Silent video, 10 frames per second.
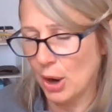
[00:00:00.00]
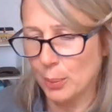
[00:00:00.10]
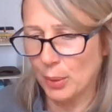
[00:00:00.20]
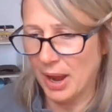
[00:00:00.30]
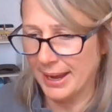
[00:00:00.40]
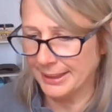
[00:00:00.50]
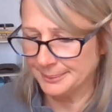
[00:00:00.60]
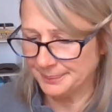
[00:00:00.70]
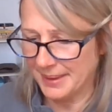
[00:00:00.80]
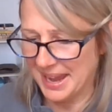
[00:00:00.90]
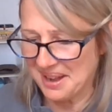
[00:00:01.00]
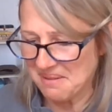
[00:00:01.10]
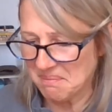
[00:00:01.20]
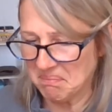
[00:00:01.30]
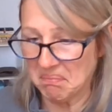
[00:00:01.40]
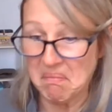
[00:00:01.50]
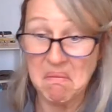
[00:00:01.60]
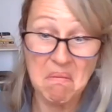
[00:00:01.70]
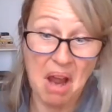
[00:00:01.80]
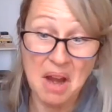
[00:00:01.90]
O'Brien, and
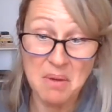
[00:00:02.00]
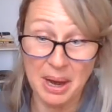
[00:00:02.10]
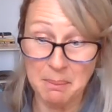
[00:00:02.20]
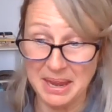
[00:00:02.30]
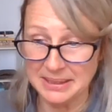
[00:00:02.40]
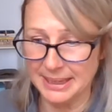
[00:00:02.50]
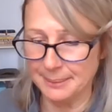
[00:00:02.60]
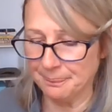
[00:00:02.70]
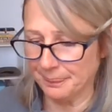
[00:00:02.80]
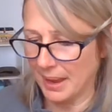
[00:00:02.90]
I recommend it.